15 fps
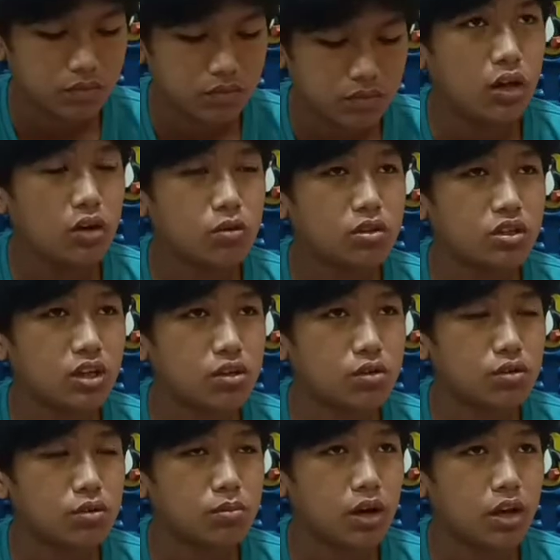Hello, Miss
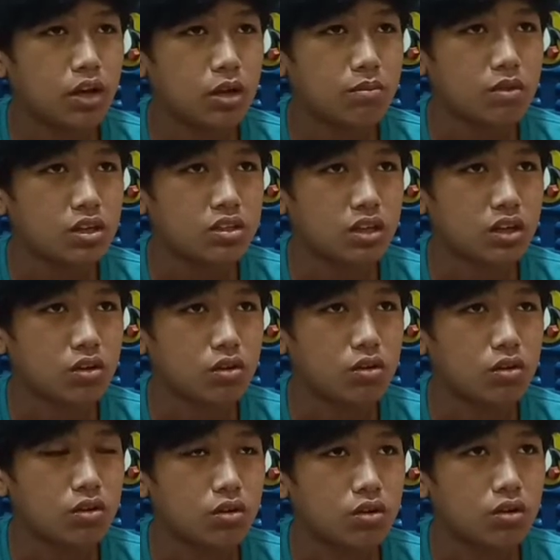Ayu. My name is
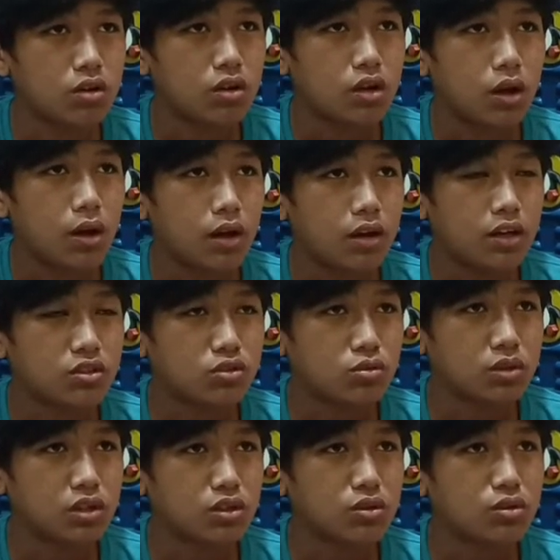Seno. Nice to
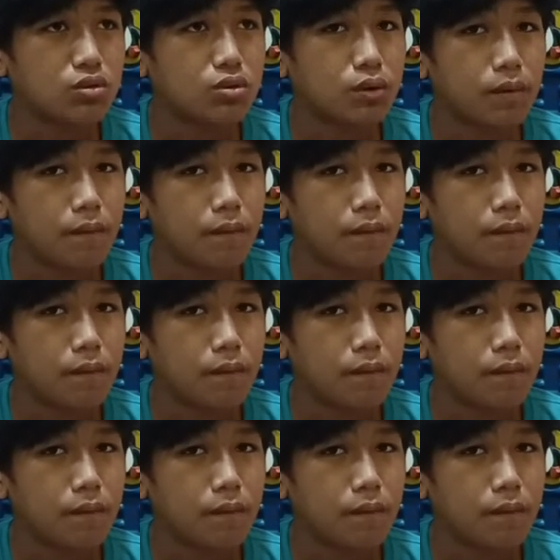meet you.